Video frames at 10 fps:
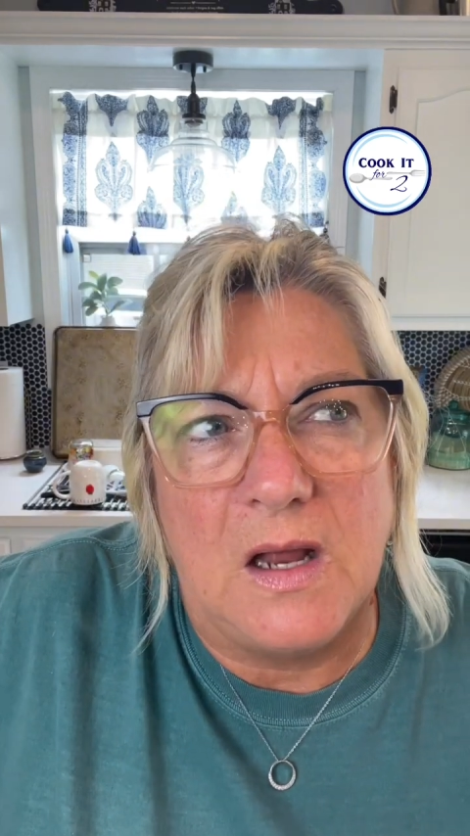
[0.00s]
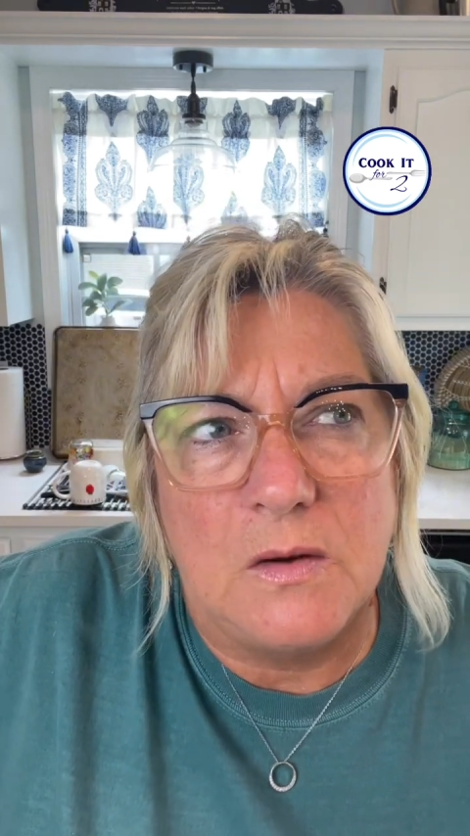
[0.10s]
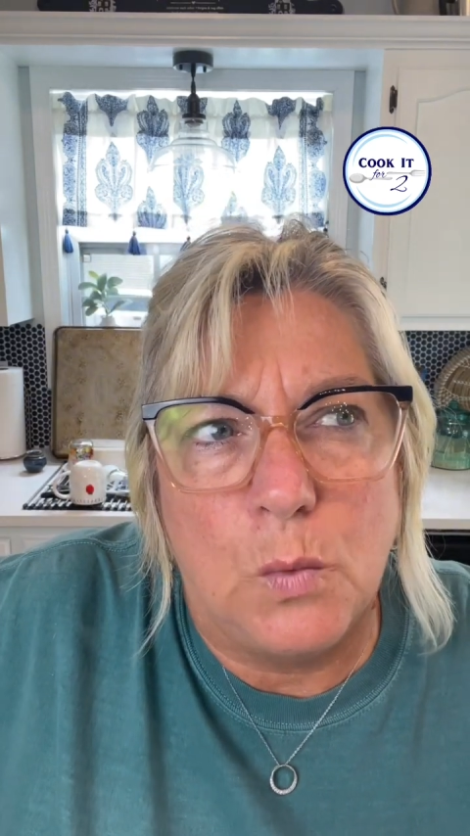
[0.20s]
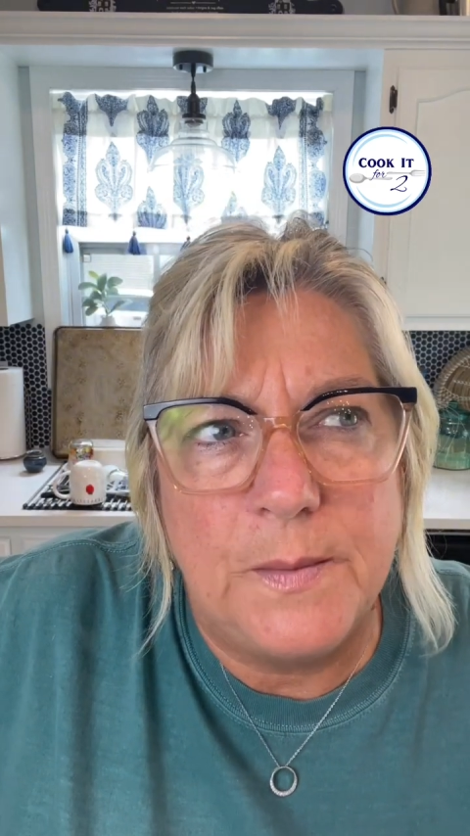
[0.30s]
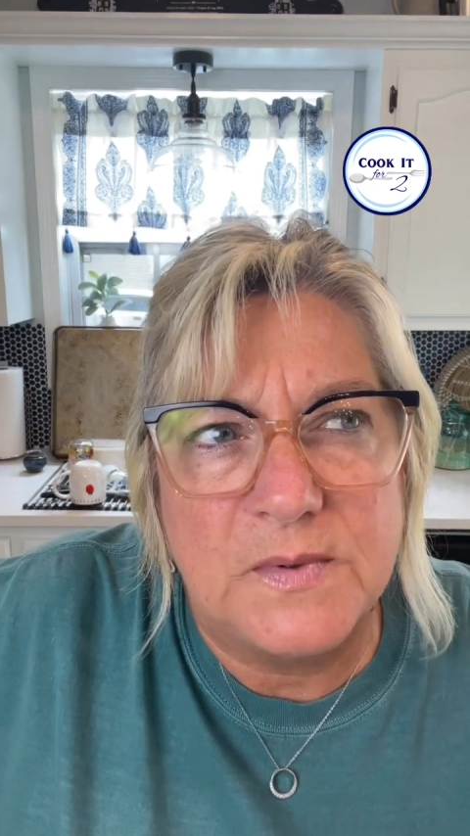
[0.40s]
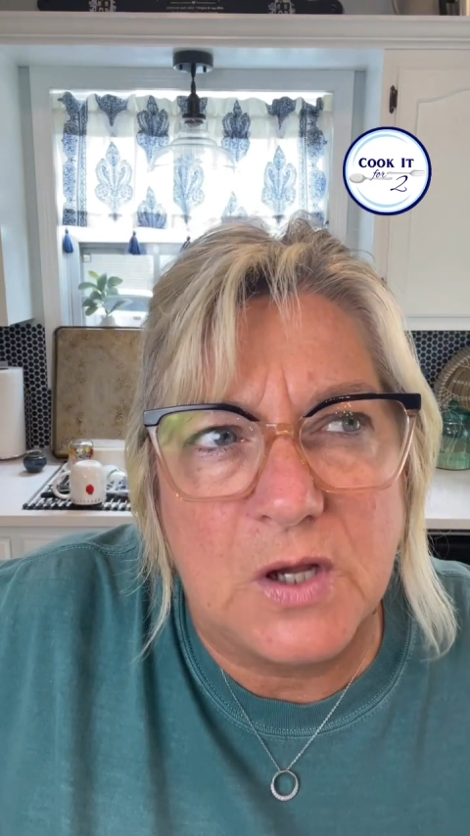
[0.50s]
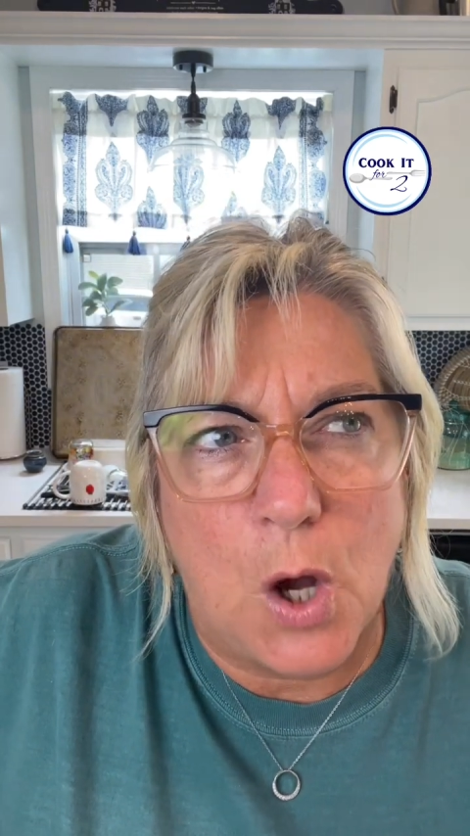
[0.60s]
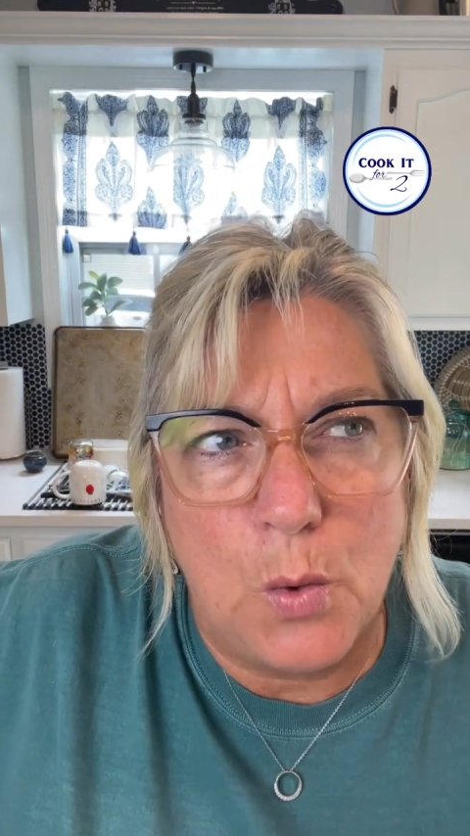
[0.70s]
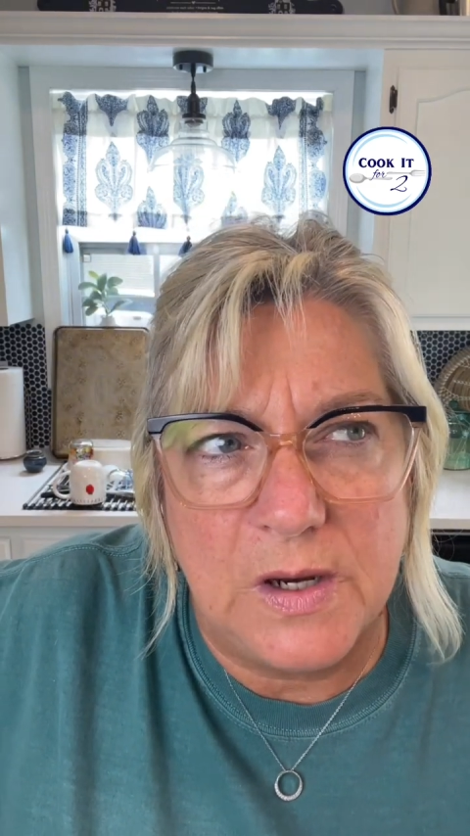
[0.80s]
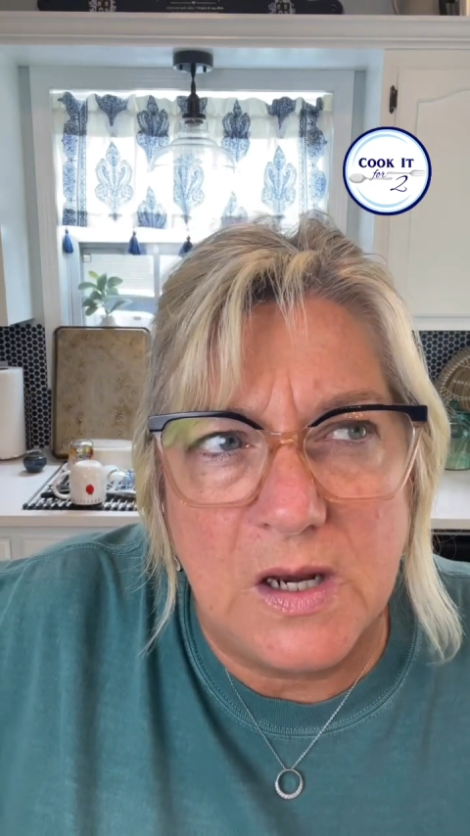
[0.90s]
whipped
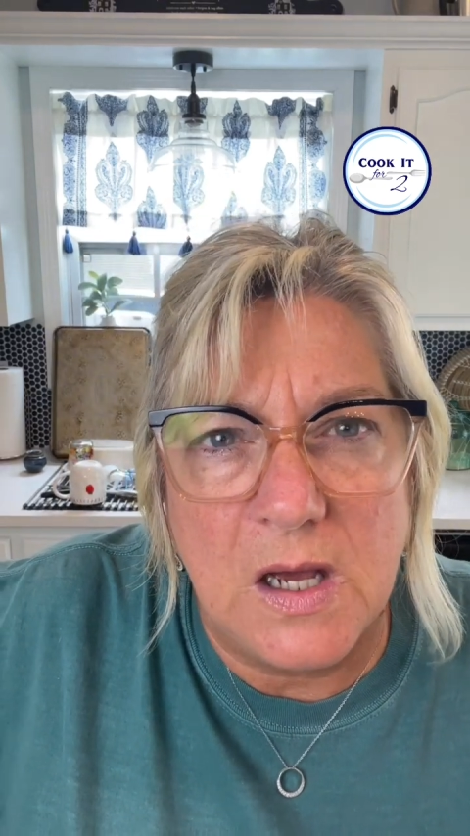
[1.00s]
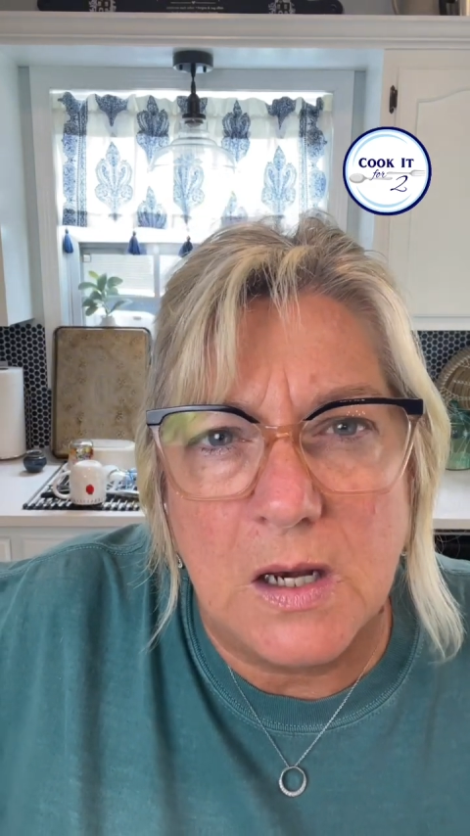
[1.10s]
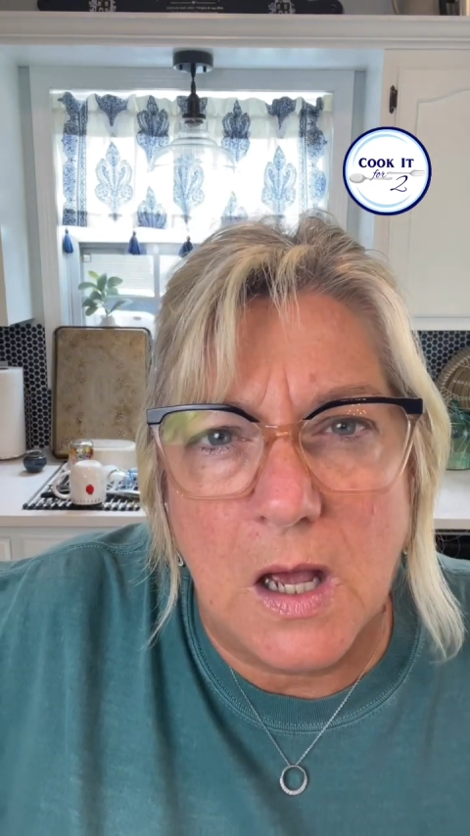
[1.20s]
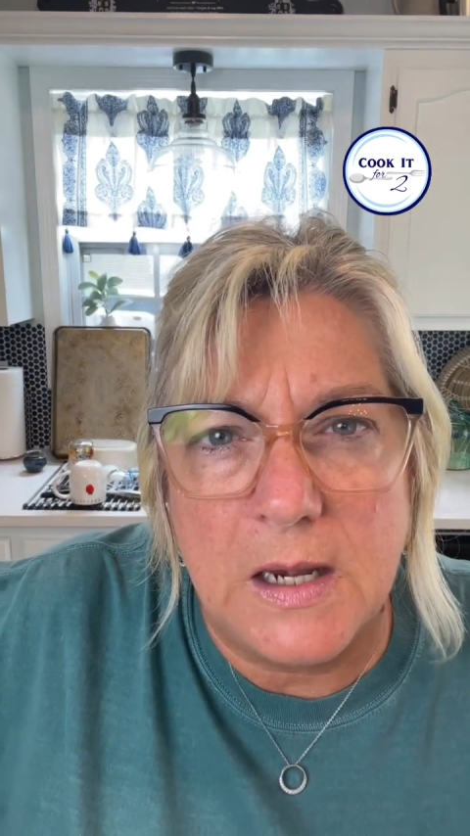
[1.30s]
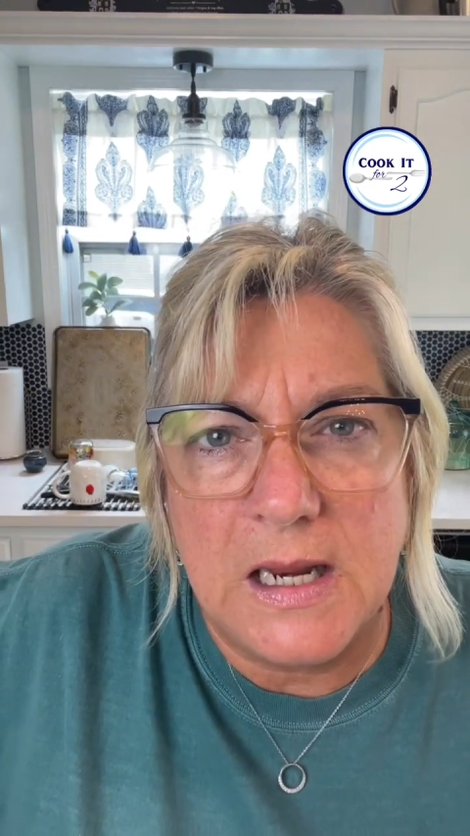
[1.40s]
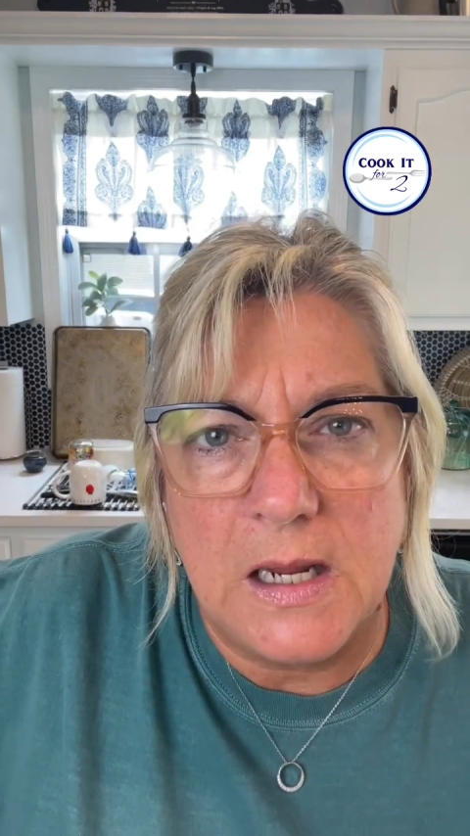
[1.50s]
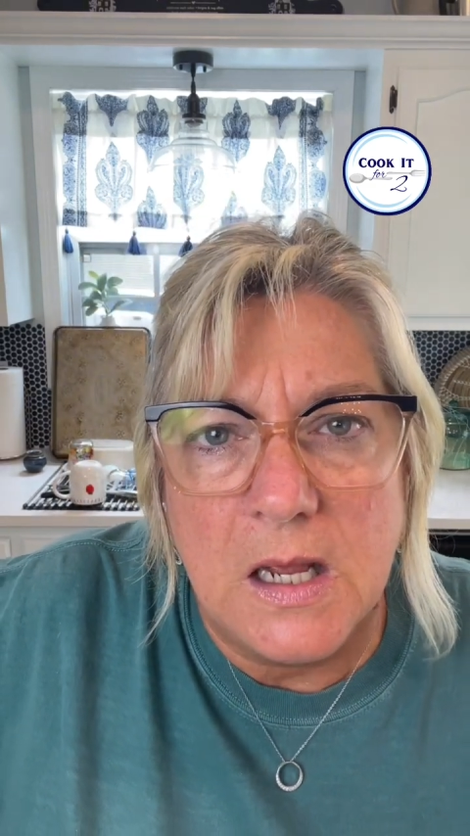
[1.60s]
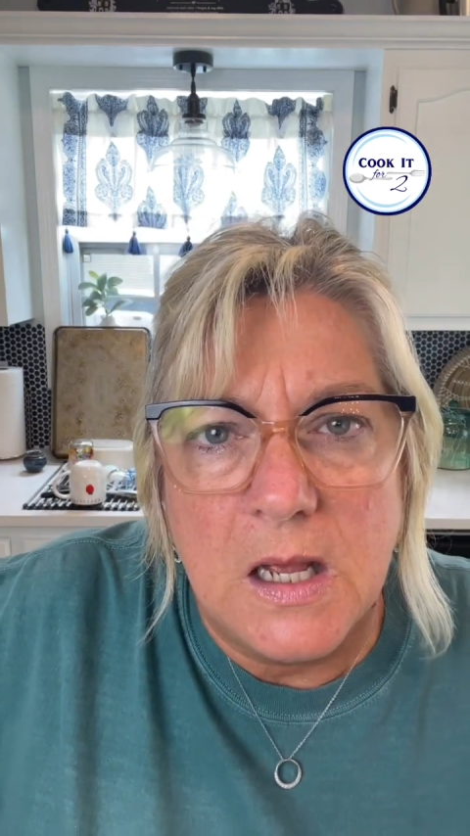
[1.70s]
coconut honey.